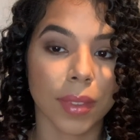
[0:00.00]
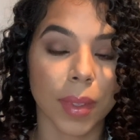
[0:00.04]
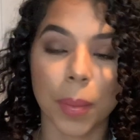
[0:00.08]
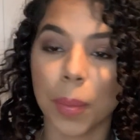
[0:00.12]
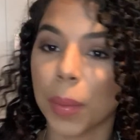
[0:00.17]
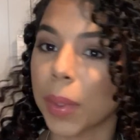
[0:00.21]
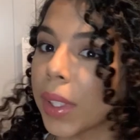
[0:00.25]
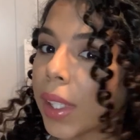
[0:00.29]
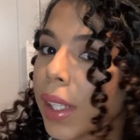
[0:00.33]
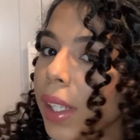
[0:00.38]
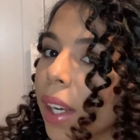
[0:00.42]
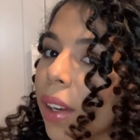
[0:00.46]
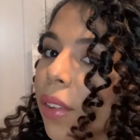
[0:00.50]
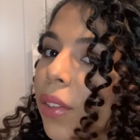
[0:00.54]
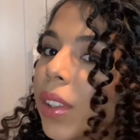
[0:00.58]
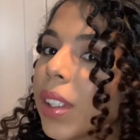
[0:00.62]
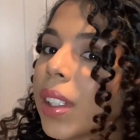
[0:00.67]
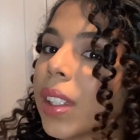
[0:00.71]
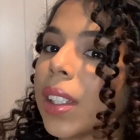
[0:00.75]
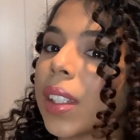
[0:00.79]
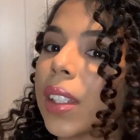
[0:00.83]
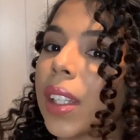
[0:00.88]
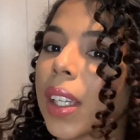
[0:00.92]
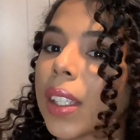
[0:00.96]
but then I
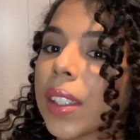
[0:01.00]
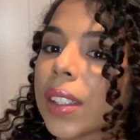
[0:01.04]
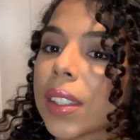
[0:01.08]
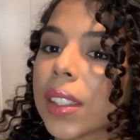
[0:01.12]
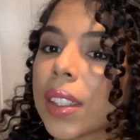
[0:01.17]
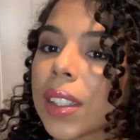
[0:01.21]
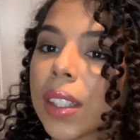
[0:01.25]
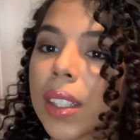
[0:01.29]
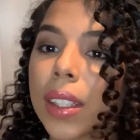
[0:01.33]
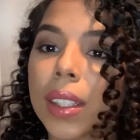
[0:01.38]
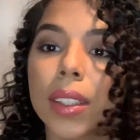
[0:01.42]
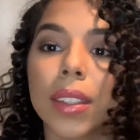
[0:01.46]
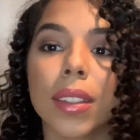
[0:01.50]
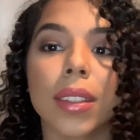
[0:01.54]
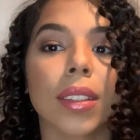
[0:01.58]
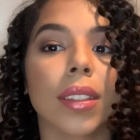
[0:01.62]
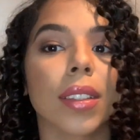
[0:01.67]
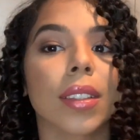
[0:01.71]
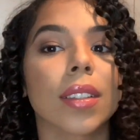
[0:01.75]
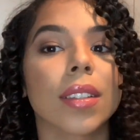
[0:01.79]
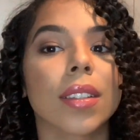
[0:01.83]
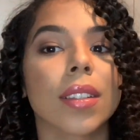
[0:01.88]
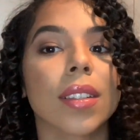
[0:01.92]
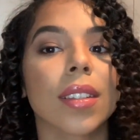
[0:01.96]
really like it
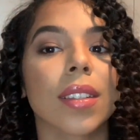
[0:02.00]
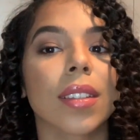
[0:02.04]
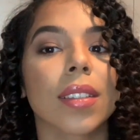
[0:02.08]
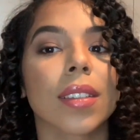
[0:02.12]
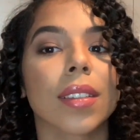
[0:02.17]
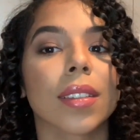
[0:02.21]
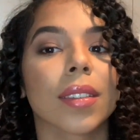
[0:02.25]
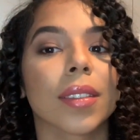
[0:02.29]
this.